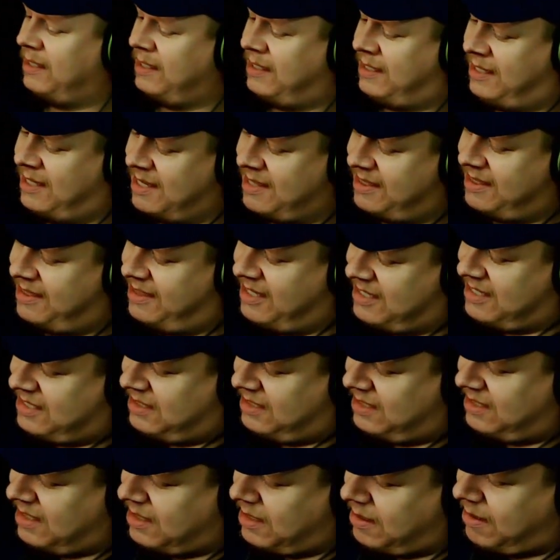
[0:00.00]
get
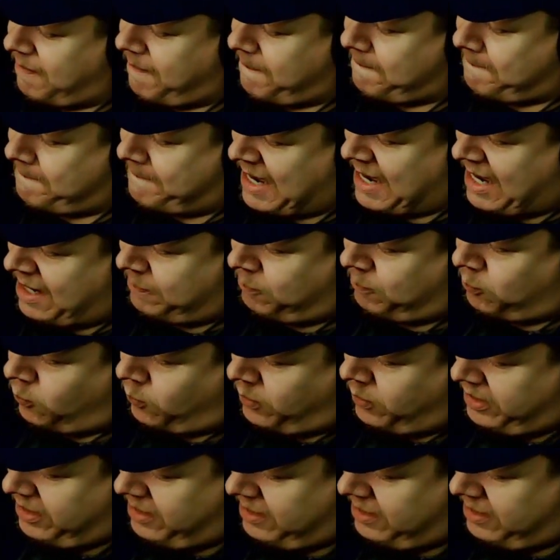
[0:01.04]
this bad boy